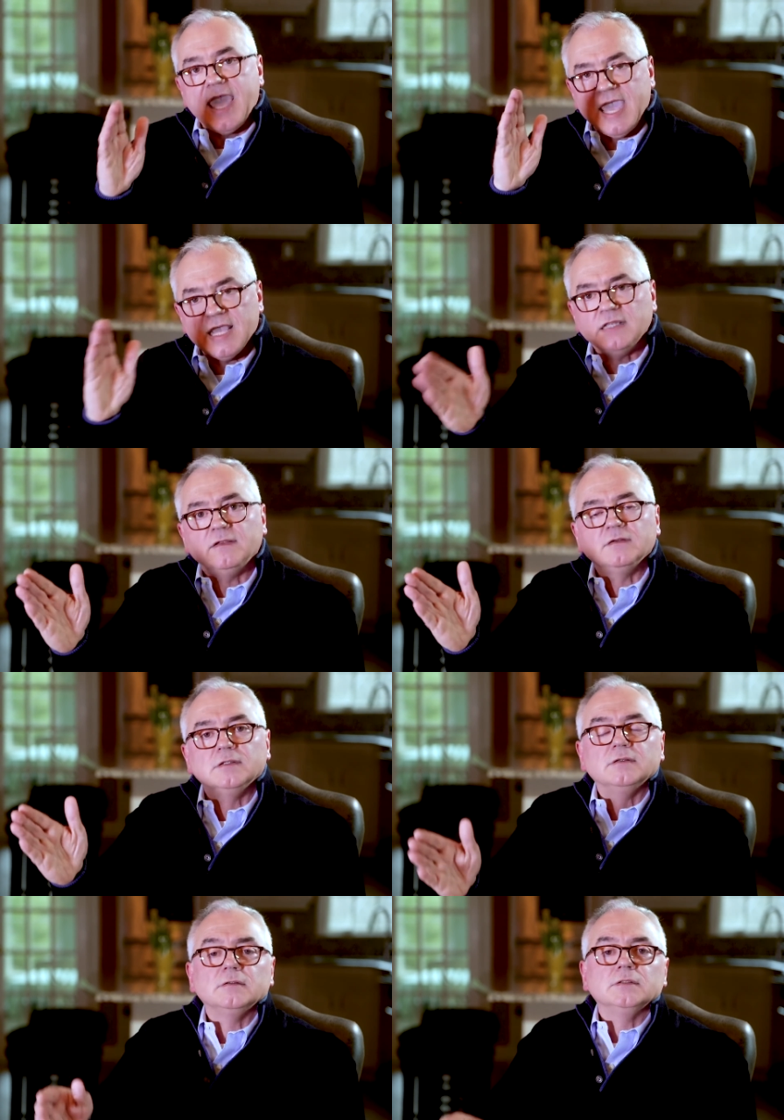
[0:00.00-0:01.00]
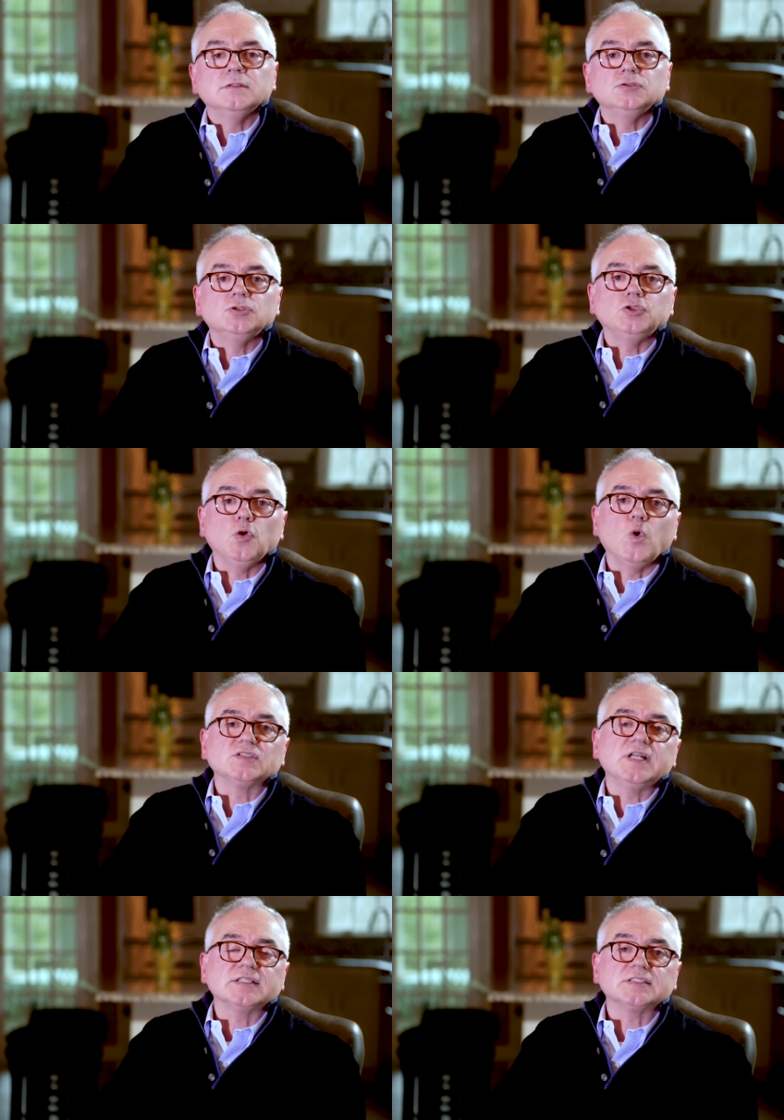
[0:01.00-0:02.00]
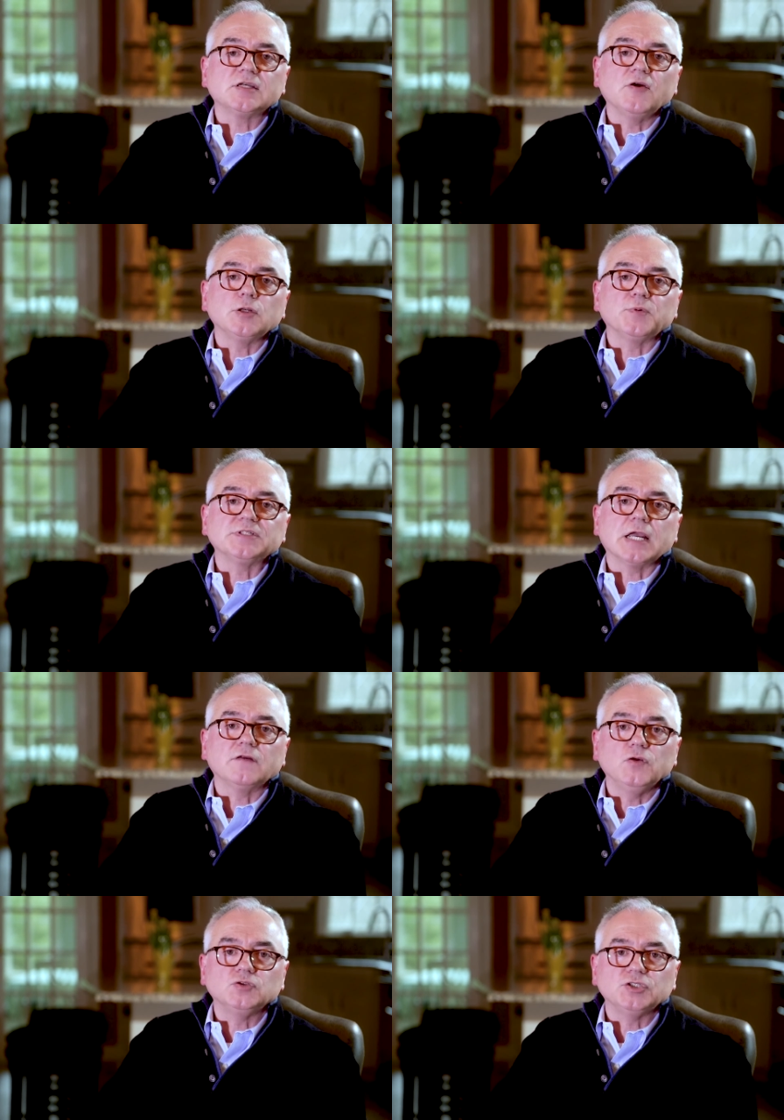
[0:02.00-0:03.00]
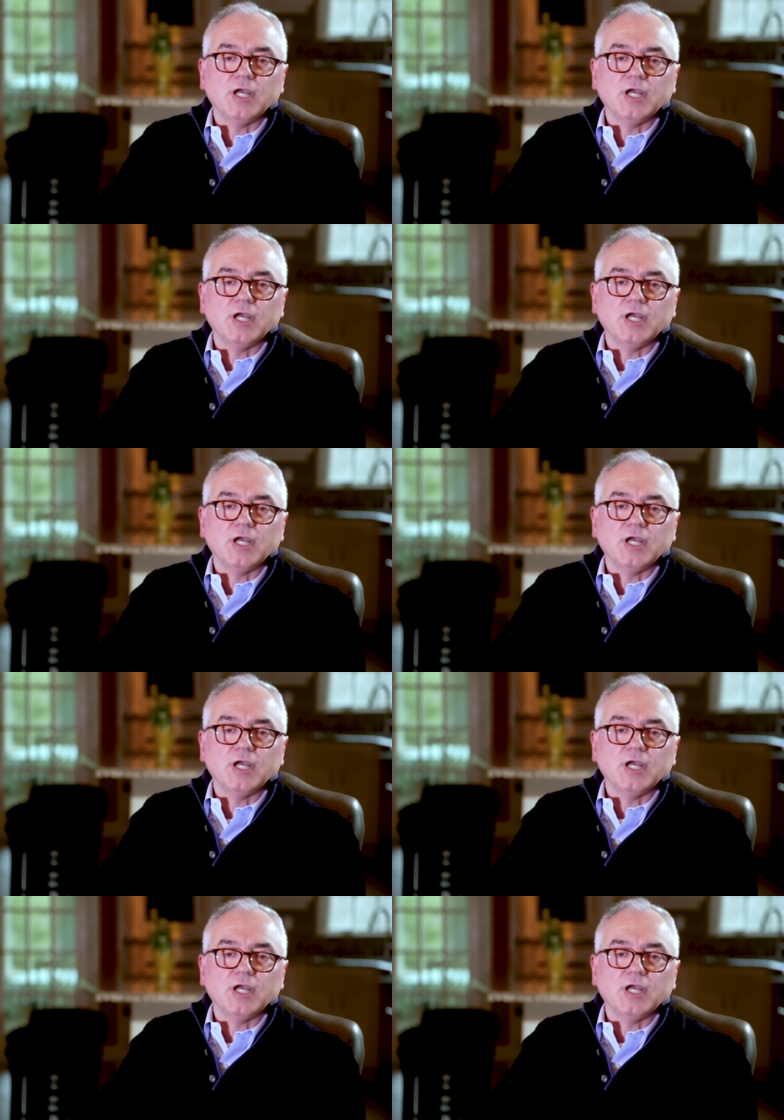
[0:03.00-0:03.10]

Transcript: and to do what's necessary to protect future